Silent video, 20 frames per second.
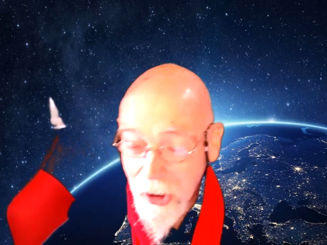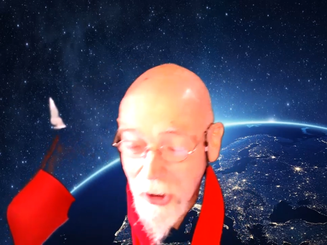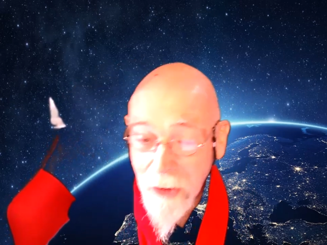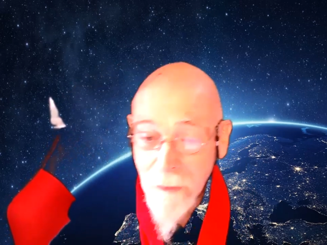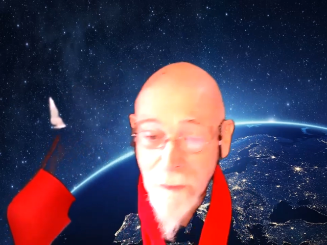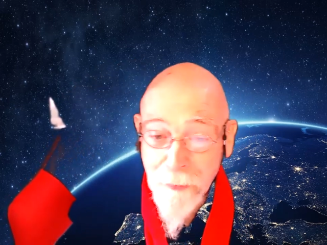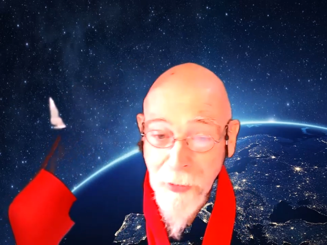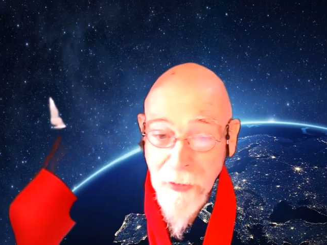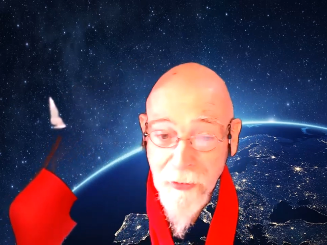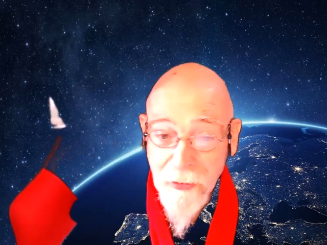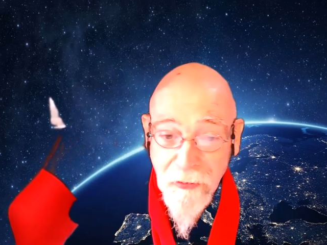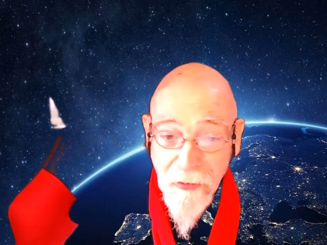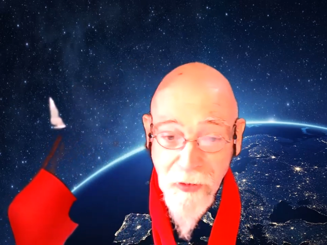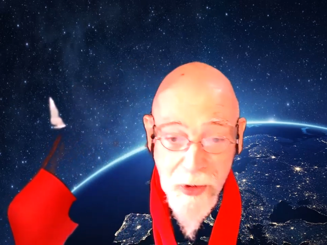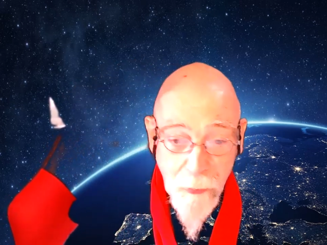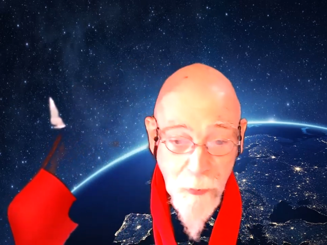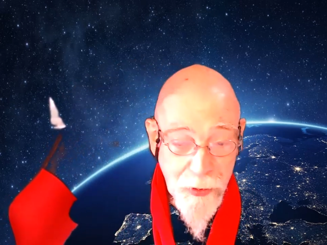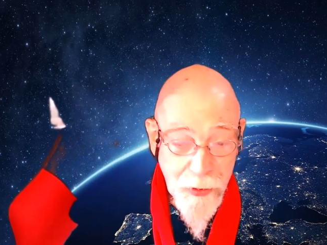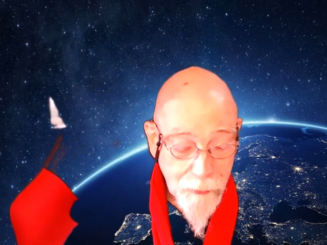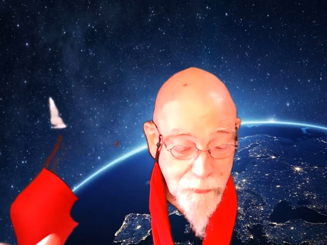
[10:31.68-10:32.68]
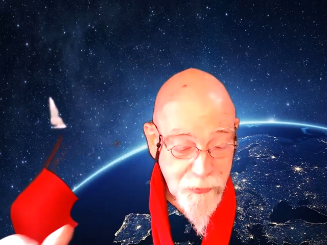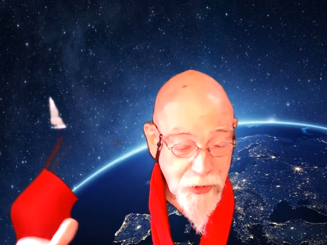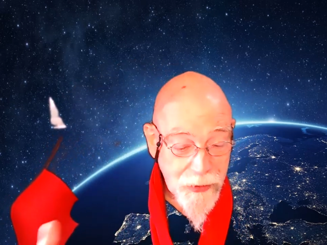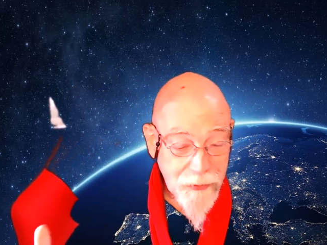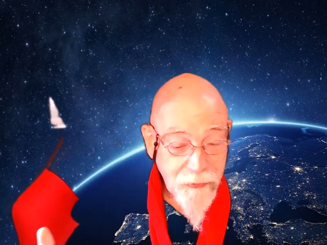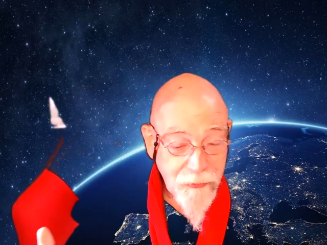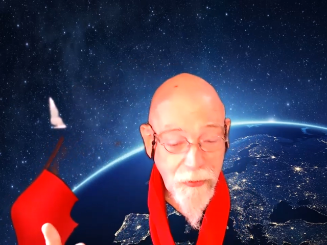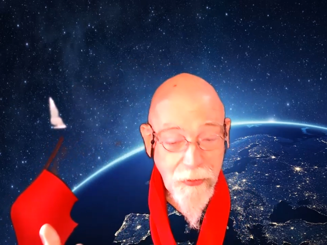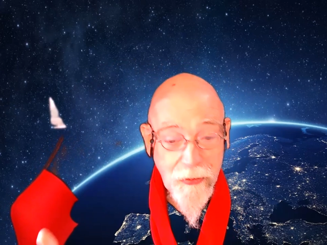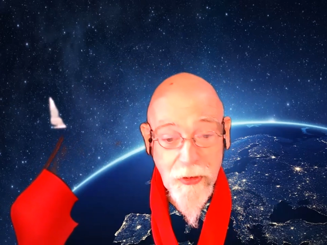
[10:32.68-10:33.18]
I personally would
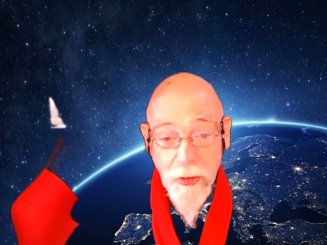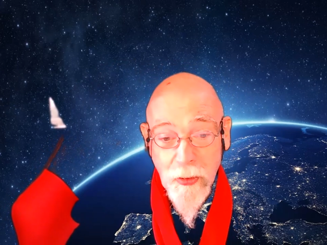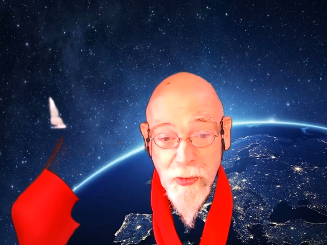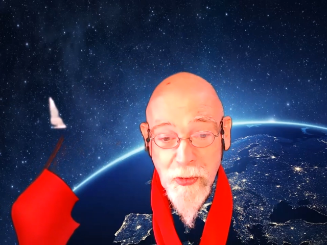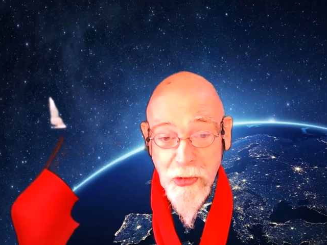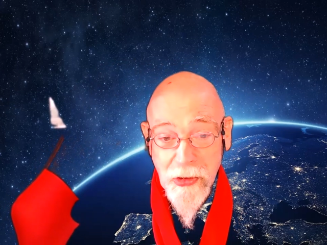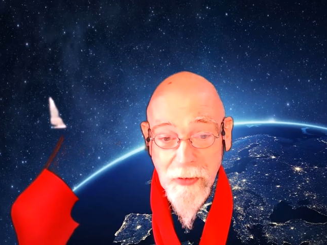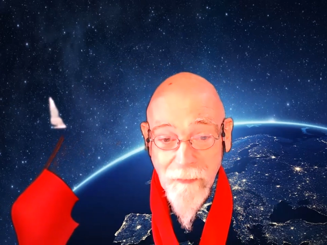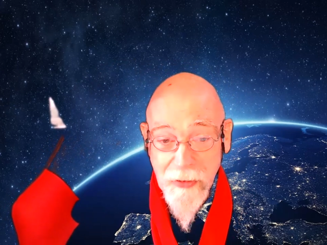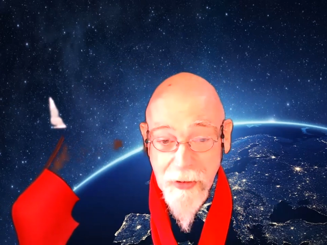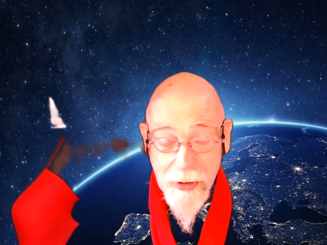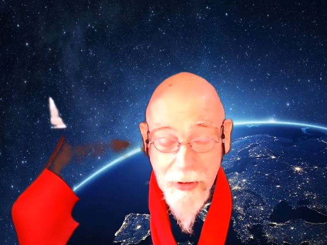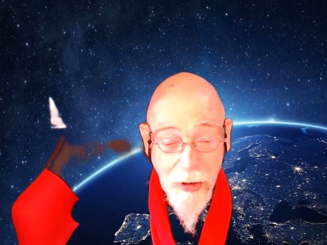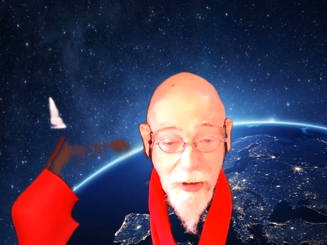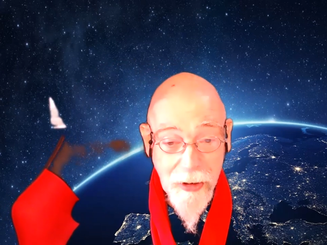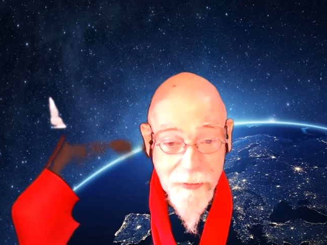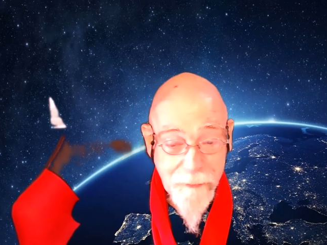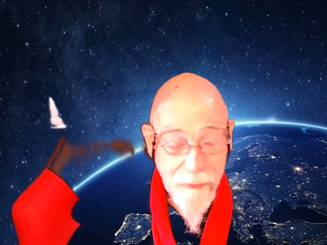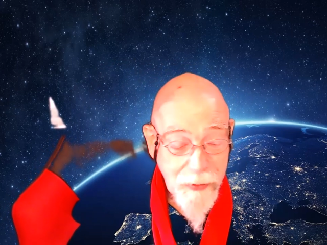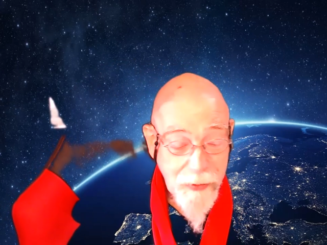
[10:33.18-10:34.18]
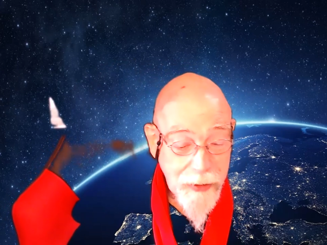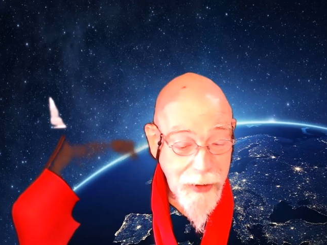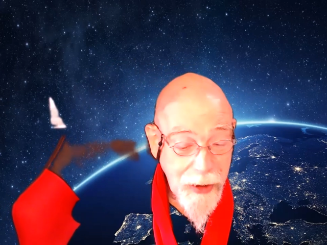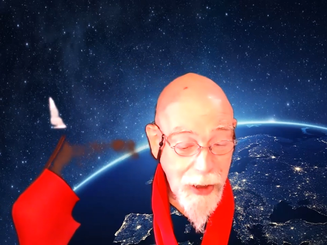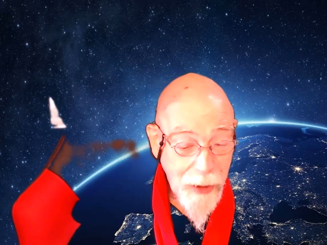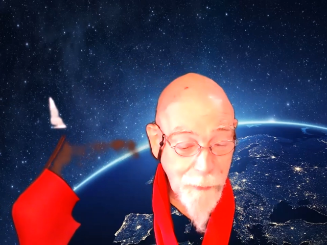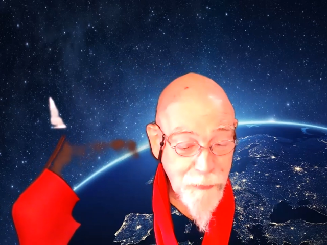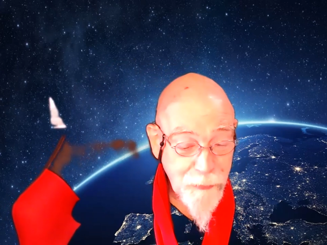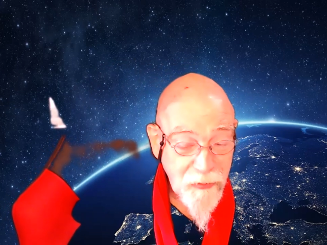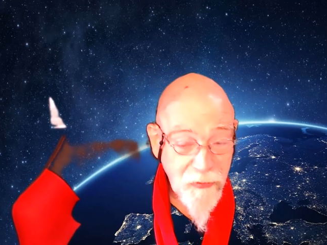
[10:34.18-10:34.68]
object to the notion of the God of the
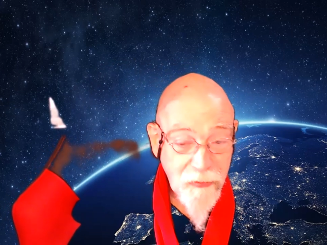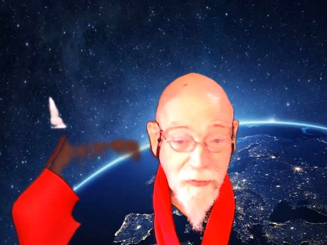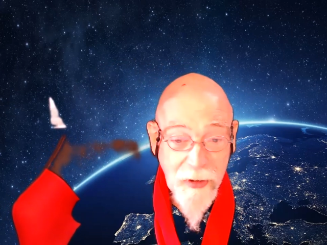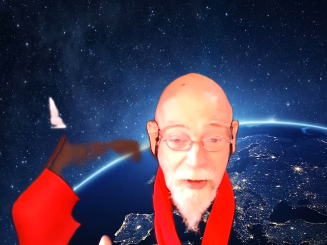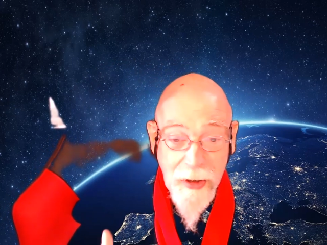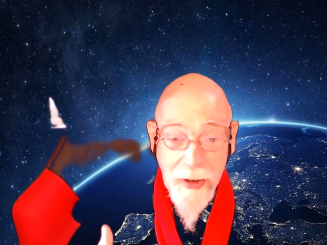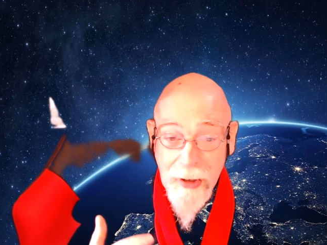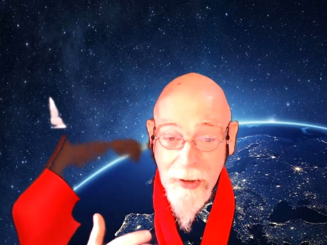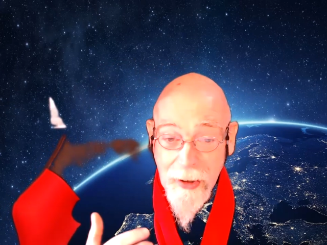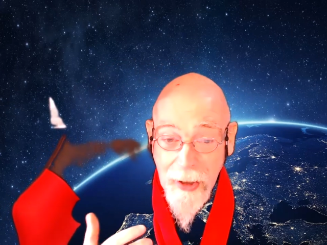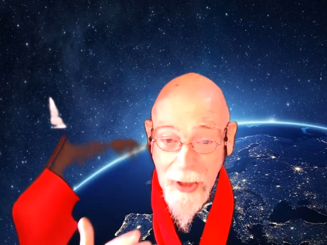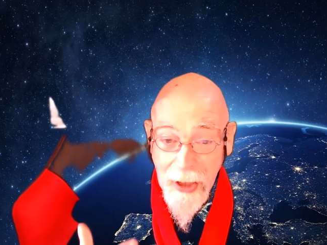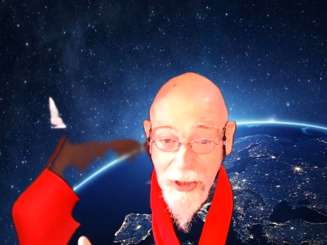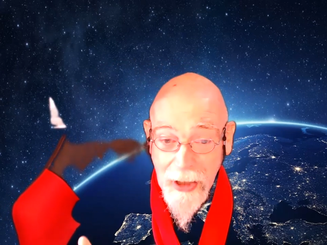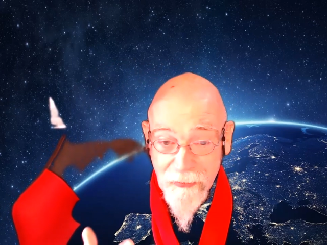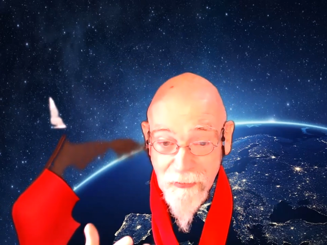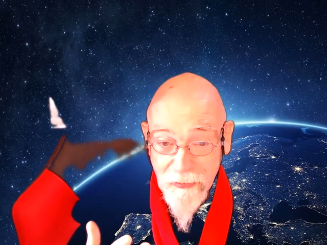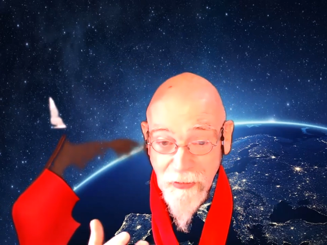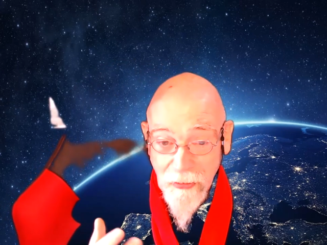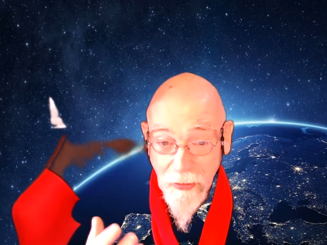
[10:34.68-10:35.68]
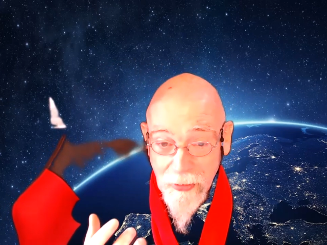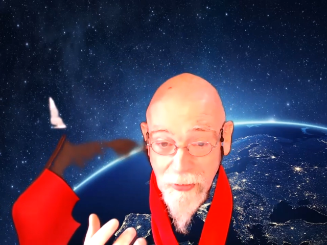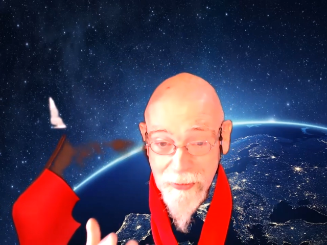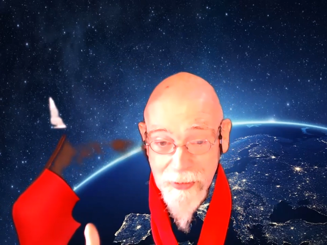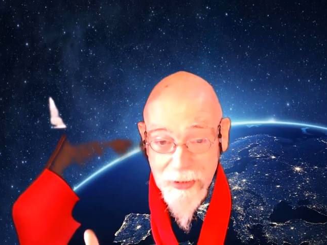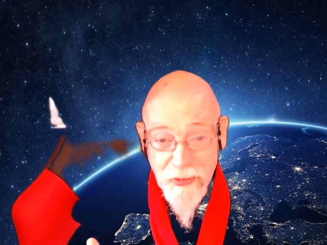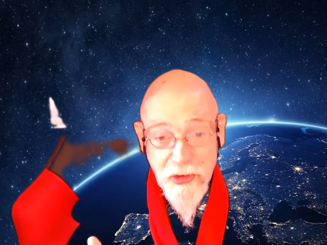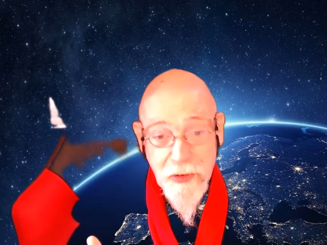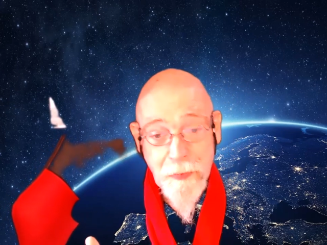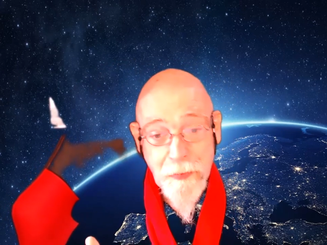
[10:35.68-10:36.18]
gaps as the
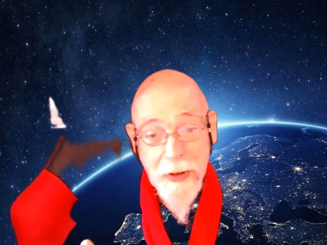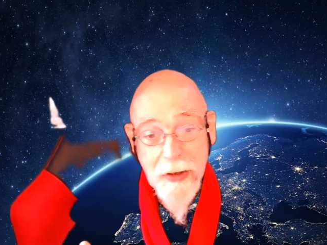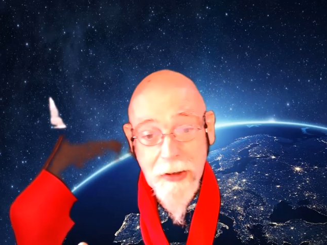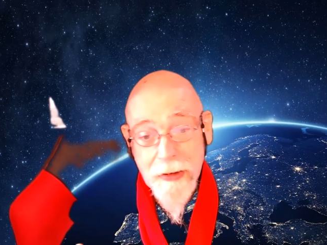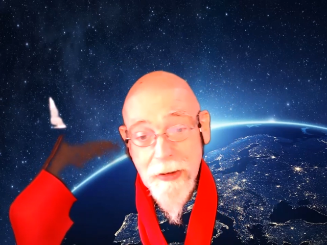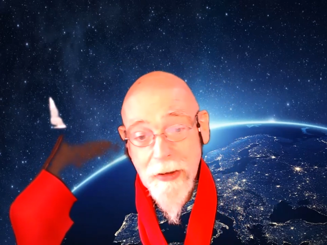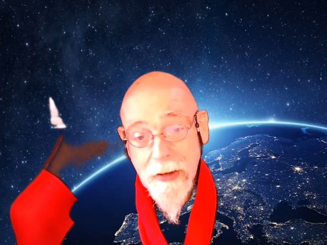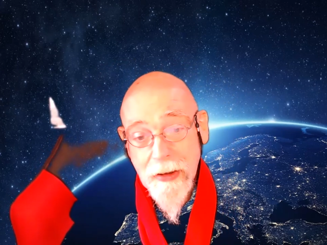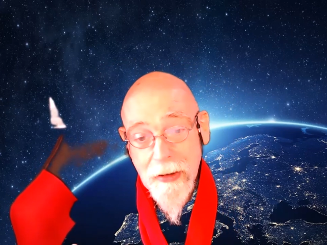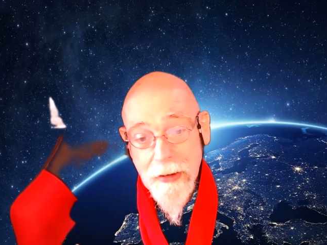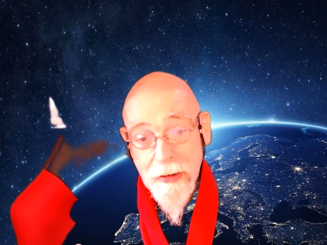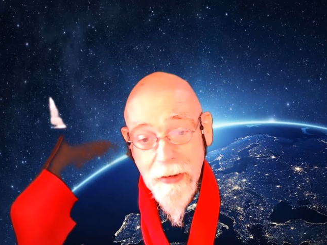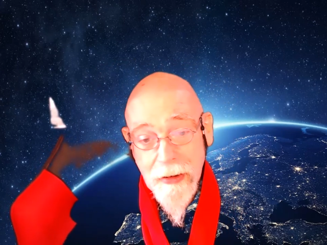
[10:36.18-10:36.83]
linchpin